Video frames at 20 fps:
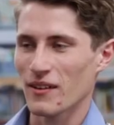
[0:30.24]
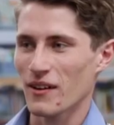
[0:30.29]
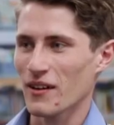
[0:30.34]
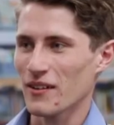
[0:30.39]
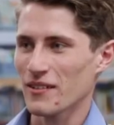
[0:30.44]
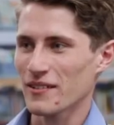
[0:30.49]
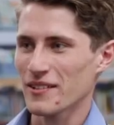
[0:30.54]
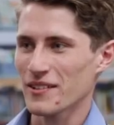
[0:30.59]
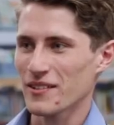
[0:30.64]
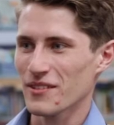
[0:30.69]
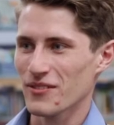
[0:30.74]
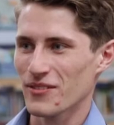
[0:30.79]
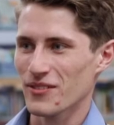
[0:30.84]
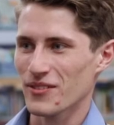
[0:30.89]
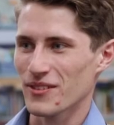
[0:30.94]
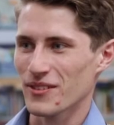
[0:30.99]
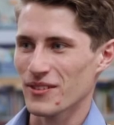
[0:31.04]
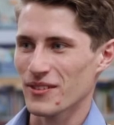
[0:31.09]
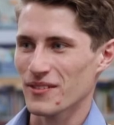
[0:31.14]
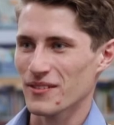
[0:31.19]
Highlights
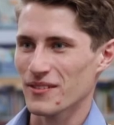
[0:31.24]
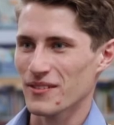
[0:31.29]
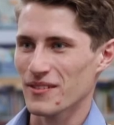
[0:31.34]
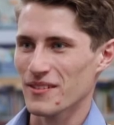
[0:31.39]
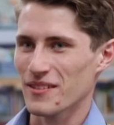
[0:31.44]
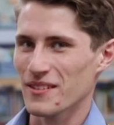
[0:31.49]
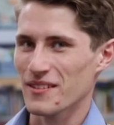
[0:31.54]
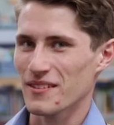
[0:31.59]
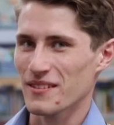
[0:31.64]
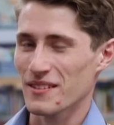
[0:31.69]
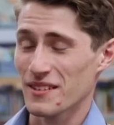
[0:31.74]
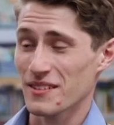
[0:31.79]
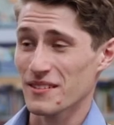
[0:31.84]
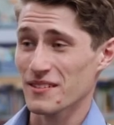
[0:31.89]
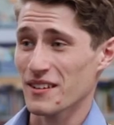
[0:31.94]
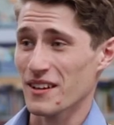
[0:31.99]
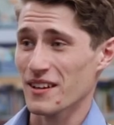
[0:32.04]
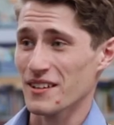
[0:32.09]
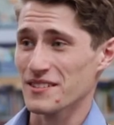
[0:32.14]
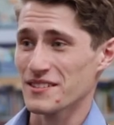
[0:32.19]
for this
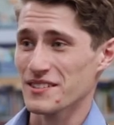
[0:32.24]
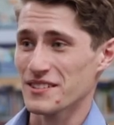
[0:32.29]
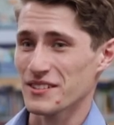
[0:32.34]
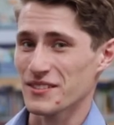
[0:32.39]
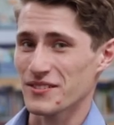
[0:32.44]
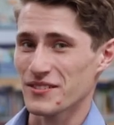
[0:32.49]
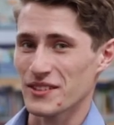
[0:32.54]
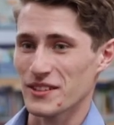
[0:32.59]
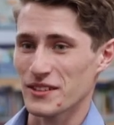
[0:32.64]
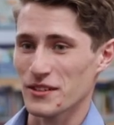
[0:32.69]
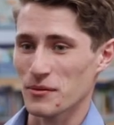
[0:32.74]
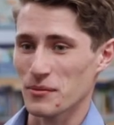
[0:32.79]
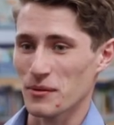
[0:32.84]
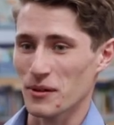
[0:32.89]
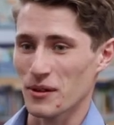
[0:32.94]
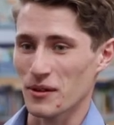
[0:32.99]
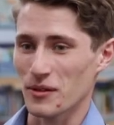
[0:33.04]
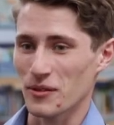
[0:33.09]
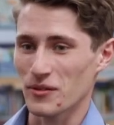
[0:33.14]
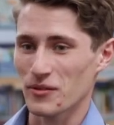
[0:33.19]
last year of year
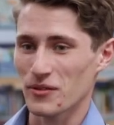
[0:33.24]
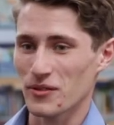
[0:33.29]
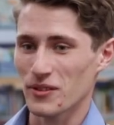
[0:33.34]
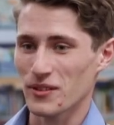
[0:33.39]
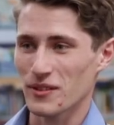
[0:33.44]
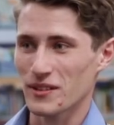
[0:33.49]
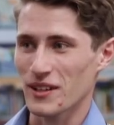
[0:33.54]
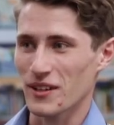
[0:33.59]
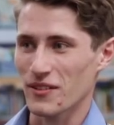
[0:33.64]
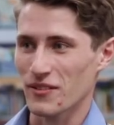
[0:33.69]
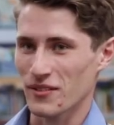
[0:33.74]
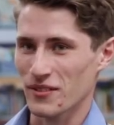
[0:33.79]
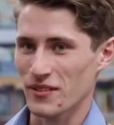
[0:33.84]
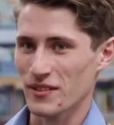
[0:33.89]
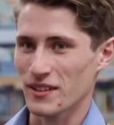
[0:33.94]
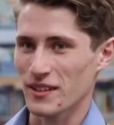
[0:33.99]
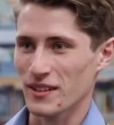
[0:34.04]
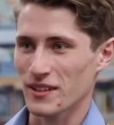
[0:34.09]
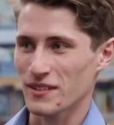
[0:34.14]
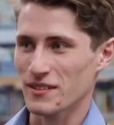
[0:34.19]
12
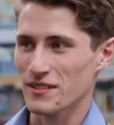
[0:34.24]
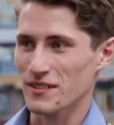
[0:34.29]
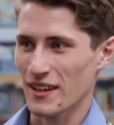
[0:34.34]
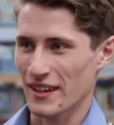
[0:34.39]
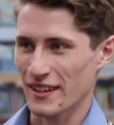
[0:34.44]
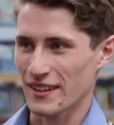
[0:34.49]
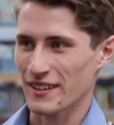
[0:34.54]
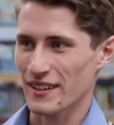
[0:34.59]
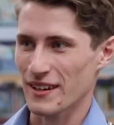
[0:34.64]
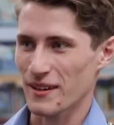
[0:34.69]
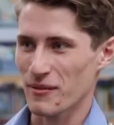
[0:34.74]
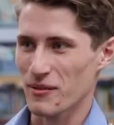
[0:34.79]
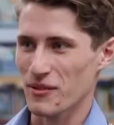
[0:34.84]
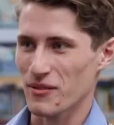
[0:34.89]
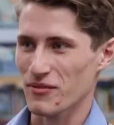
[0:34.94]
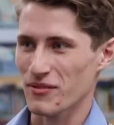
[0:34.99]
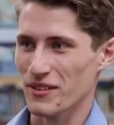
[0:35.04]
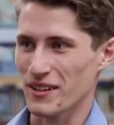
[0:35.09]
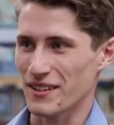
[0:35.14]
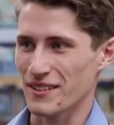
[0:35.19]
definitely is hanging out with
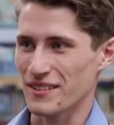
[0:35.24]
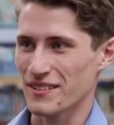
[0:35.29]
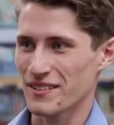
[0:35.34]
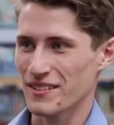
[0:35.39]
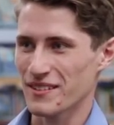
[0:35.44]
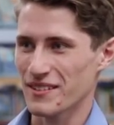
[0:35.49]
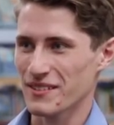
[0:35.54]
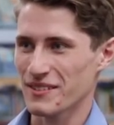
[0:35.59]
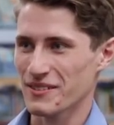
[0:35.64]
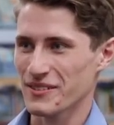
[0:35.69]
friends,